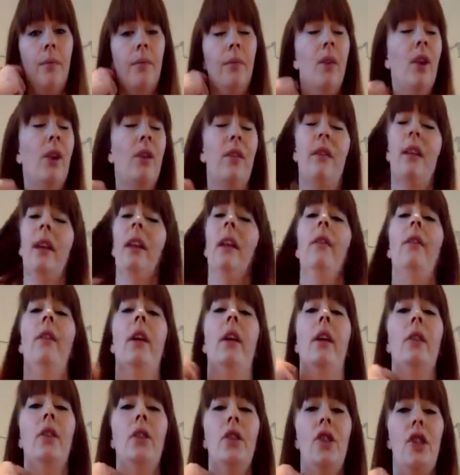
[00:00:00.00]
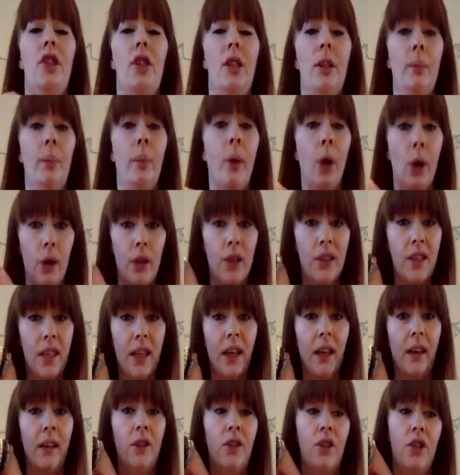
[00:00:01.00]
not deliver, she'll post
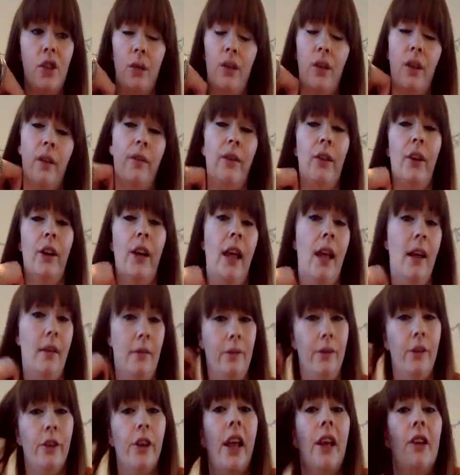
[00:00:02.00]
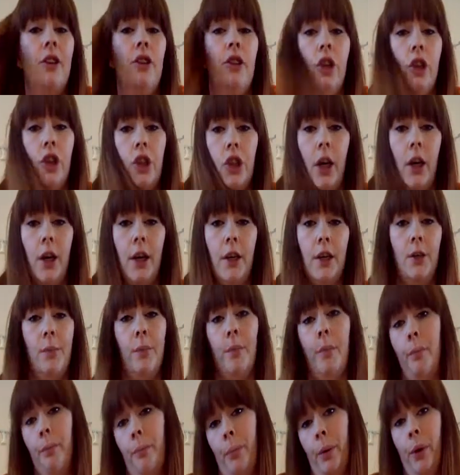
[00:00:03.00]
it to you for an extra charge,
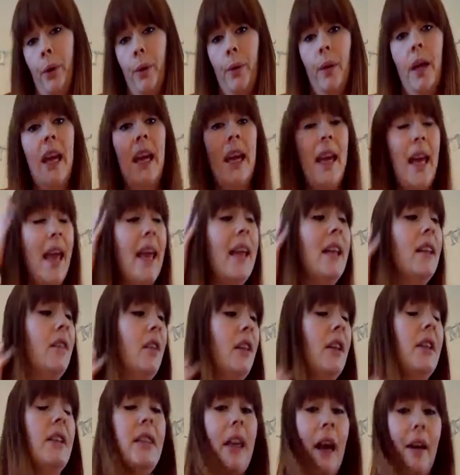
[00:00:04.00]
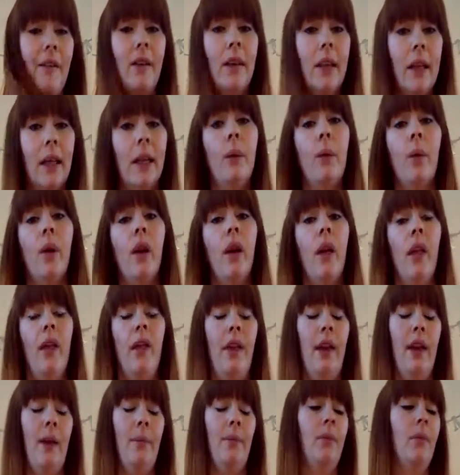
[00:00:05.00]
but they're definitely
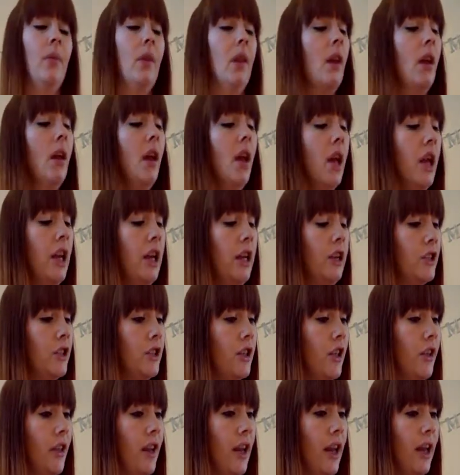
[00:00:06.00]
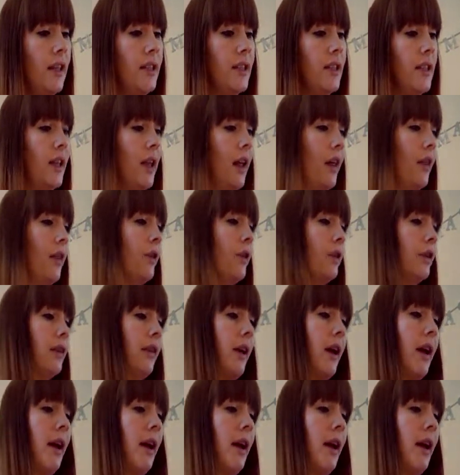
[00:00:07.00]
worth it. So the next thing I thought